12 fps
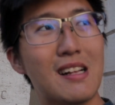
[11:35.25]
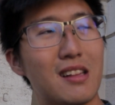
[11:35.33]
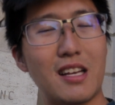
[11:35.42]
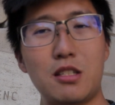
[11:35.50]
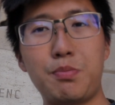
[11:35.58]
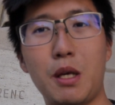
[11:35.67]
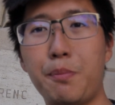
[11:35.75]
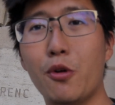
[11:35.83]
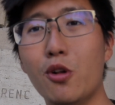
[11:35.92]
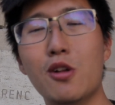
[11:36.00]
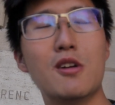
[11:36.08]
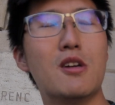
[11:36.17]
Less
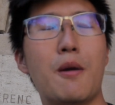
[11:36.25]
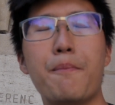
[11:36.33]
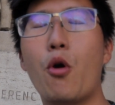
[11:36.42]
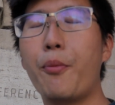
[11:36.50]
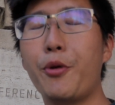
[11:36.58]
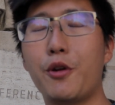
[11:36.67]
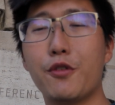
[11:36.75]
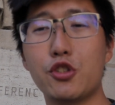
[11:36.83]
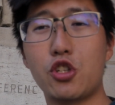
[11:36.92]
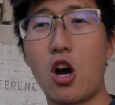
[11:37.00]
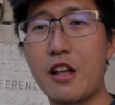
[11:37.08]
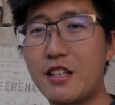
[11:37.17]
people, more beautiful
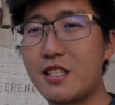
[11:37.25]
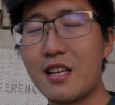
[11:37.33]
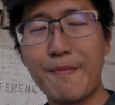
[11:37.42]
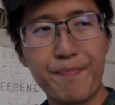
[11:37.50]
shots.